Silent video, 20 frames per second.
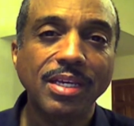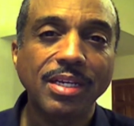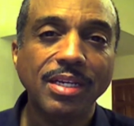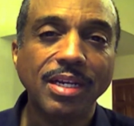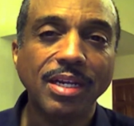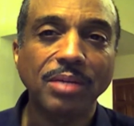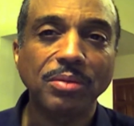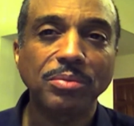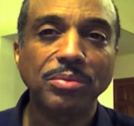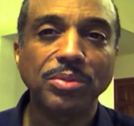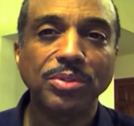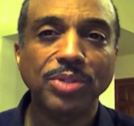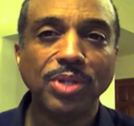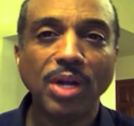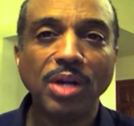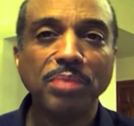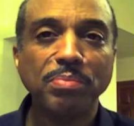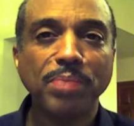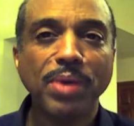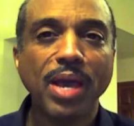Now,
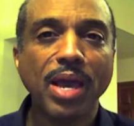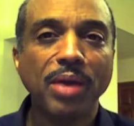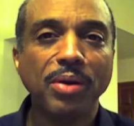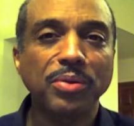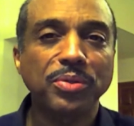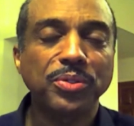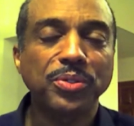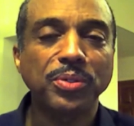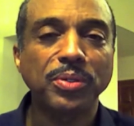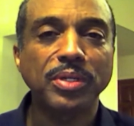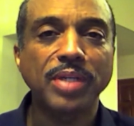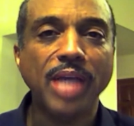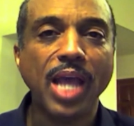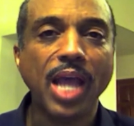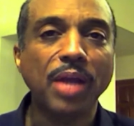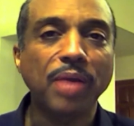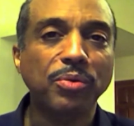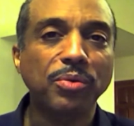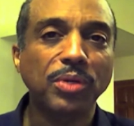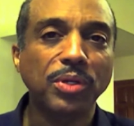chart patterns are a
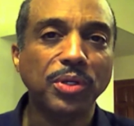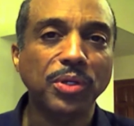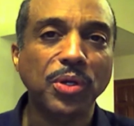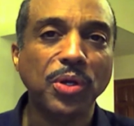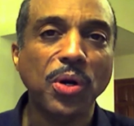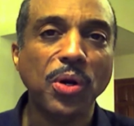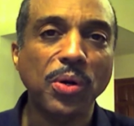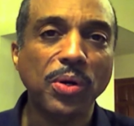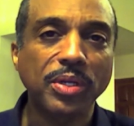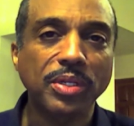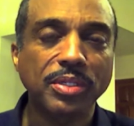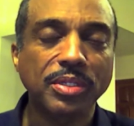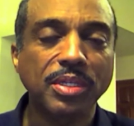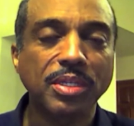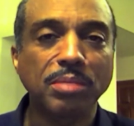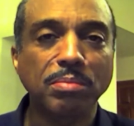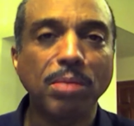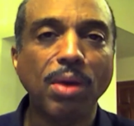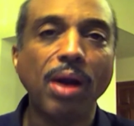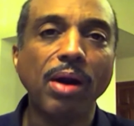natural occurrence
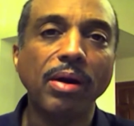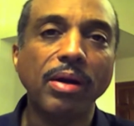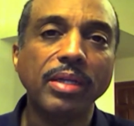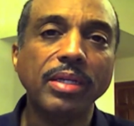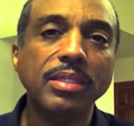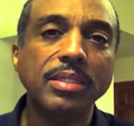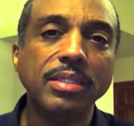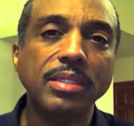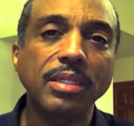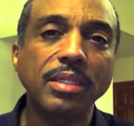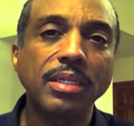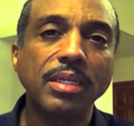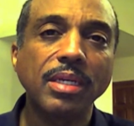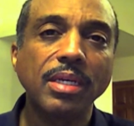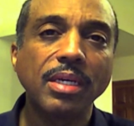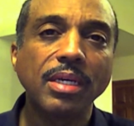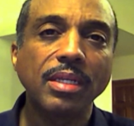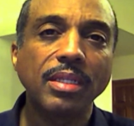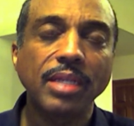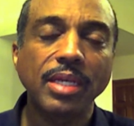in the markets, and
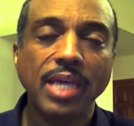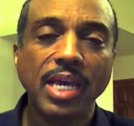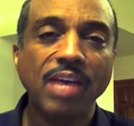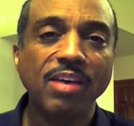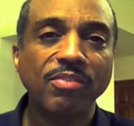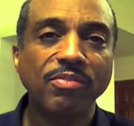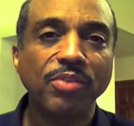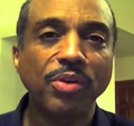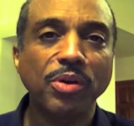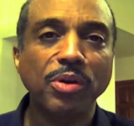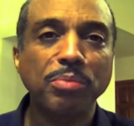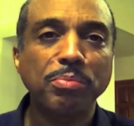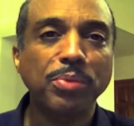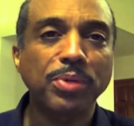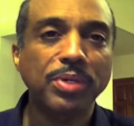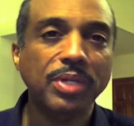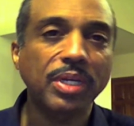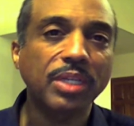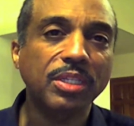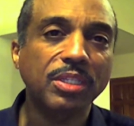they have very
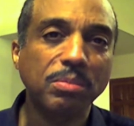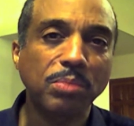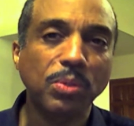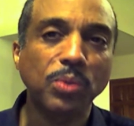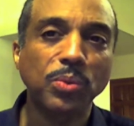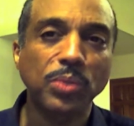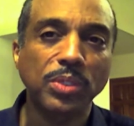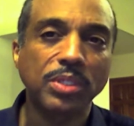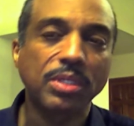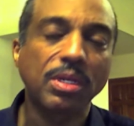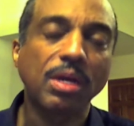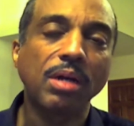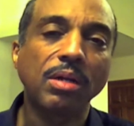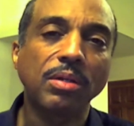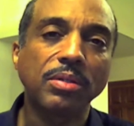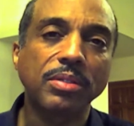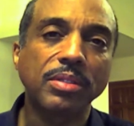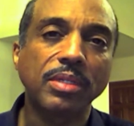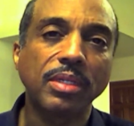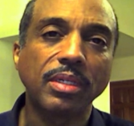predictable
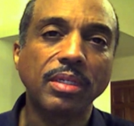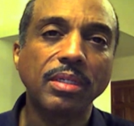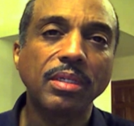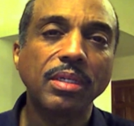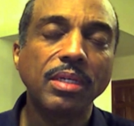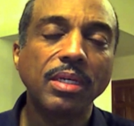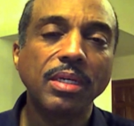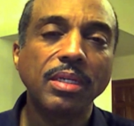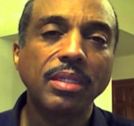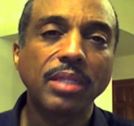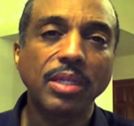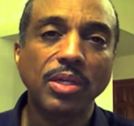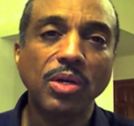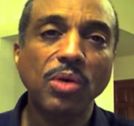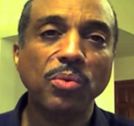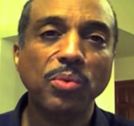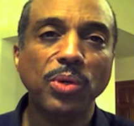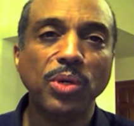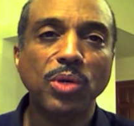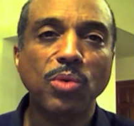results, and they
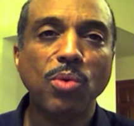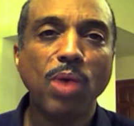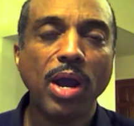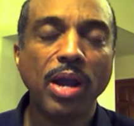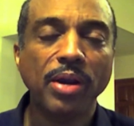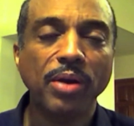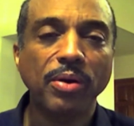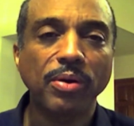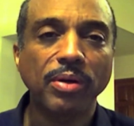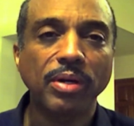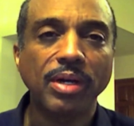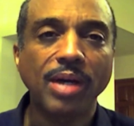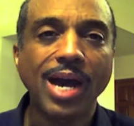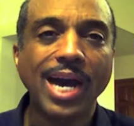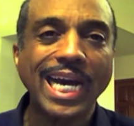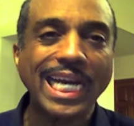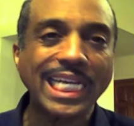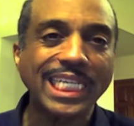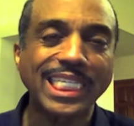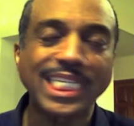don't require a
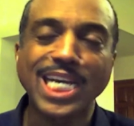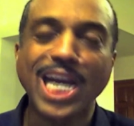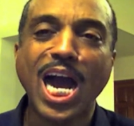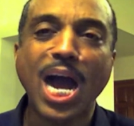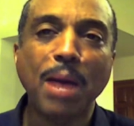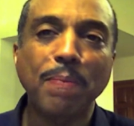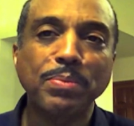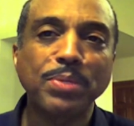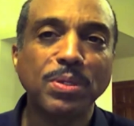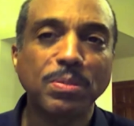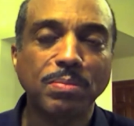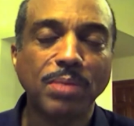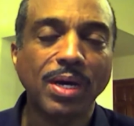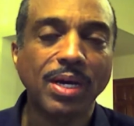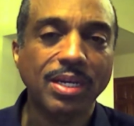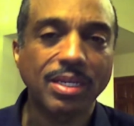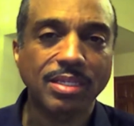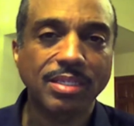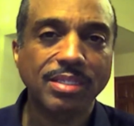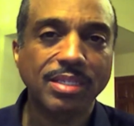highly
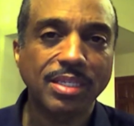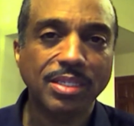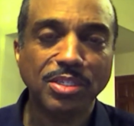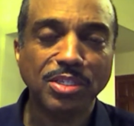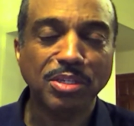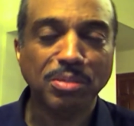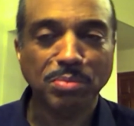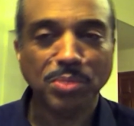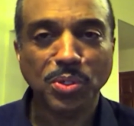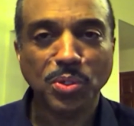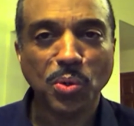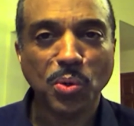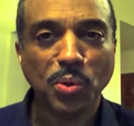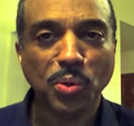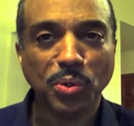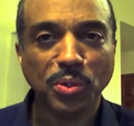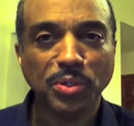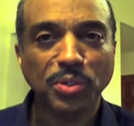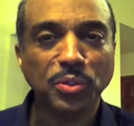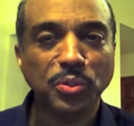optimized system in
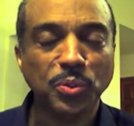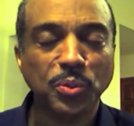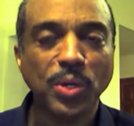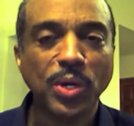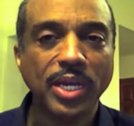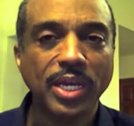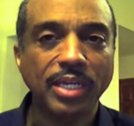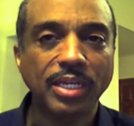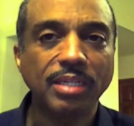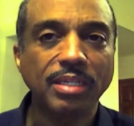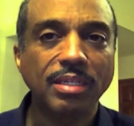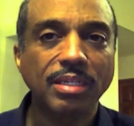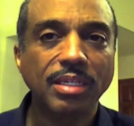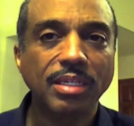order to trade.